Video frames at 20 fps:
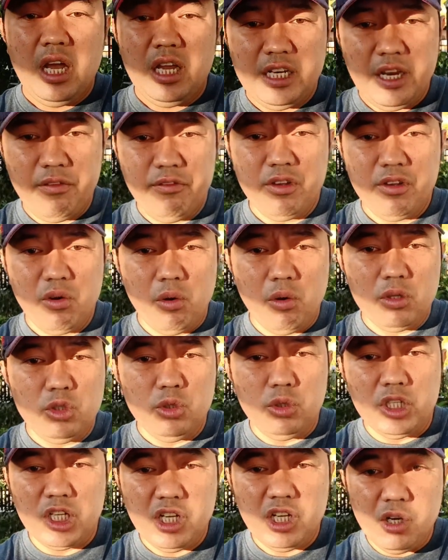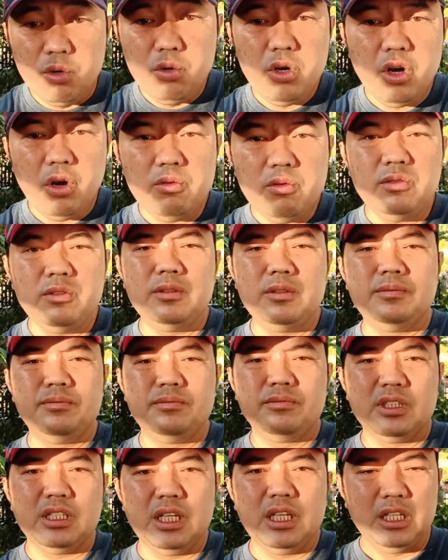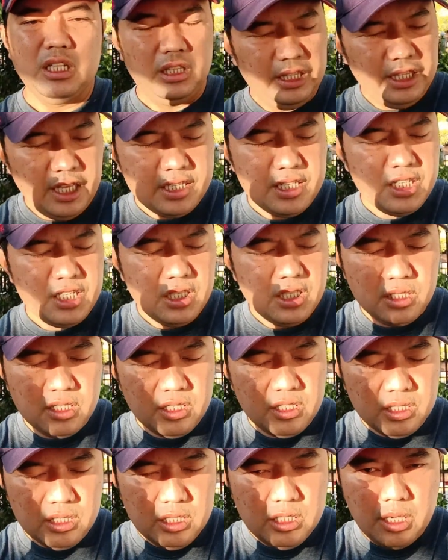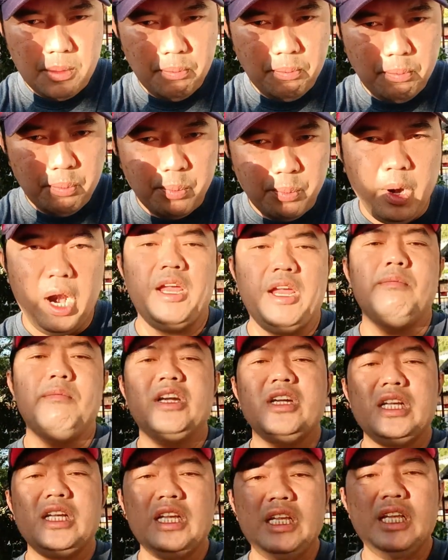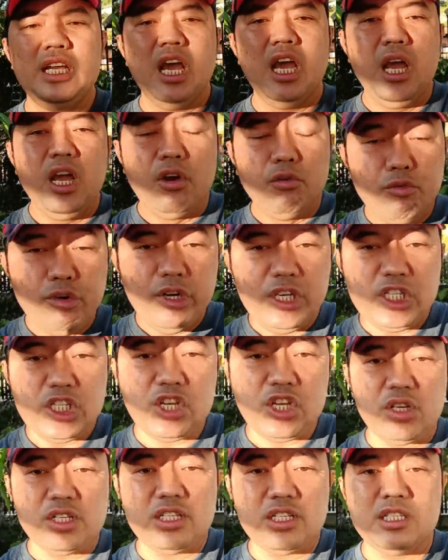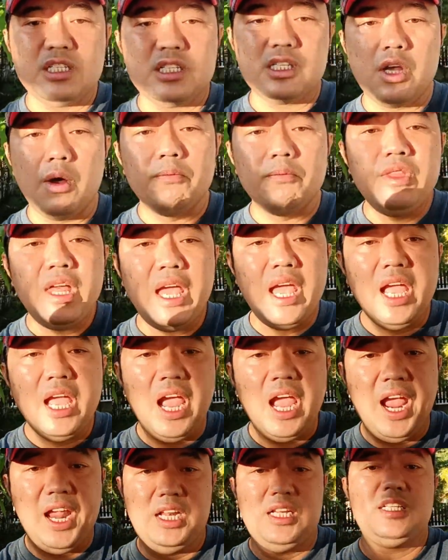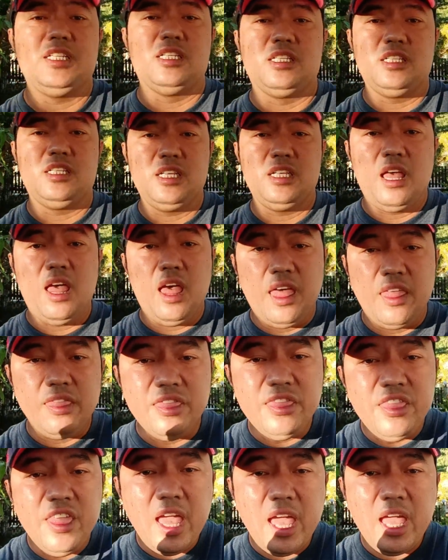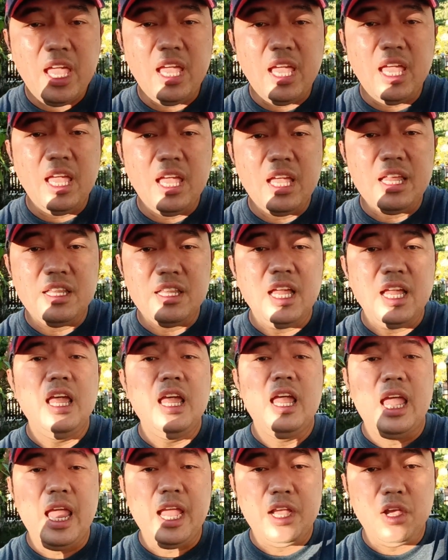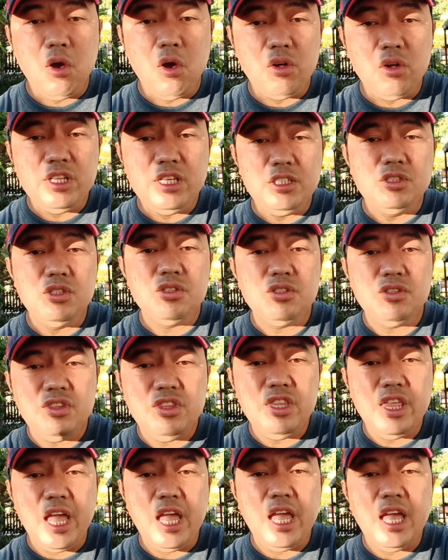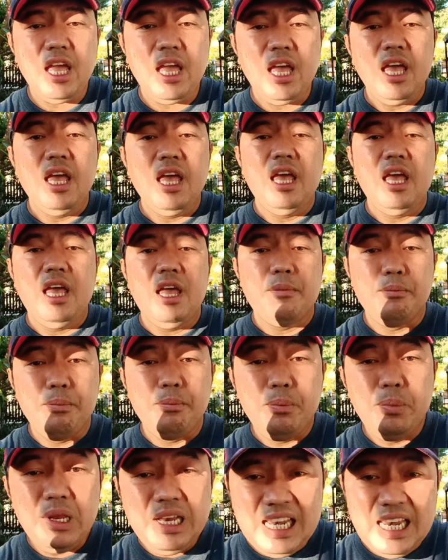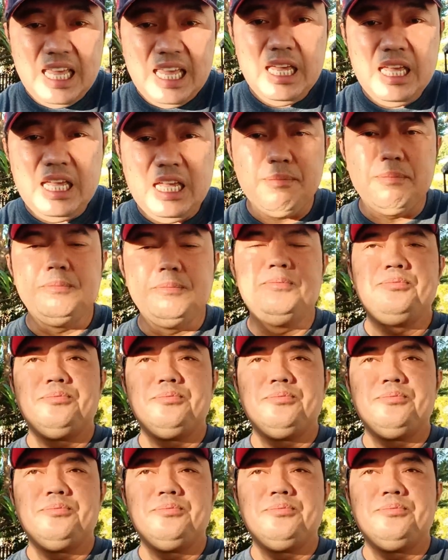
They will go to the Google. This is the primary resources of their answers. They according to their belief.